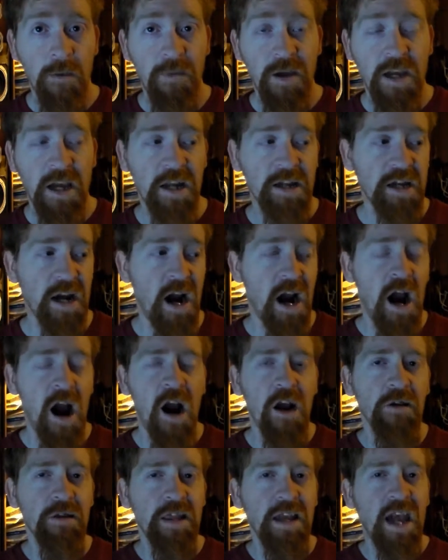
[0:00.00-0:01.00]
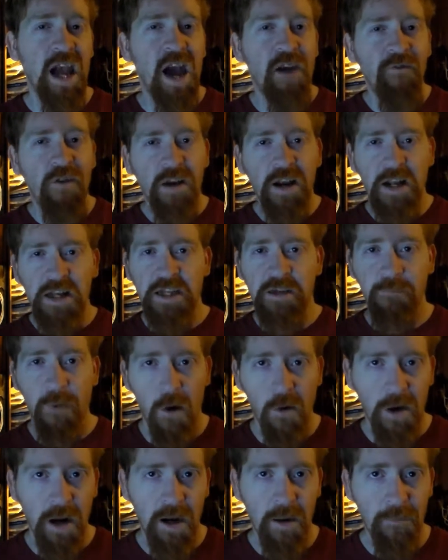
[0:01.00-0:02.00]
because it hardly ever gets
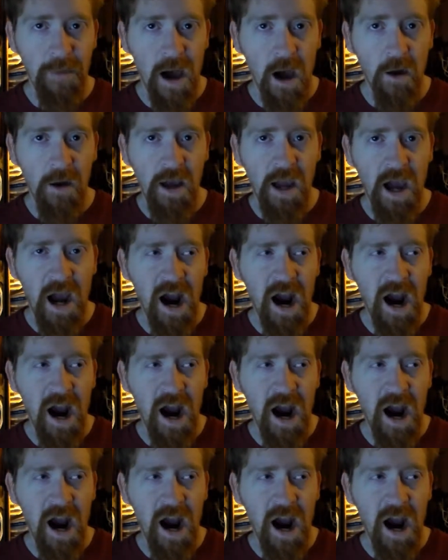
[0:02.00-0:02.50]
spoken about.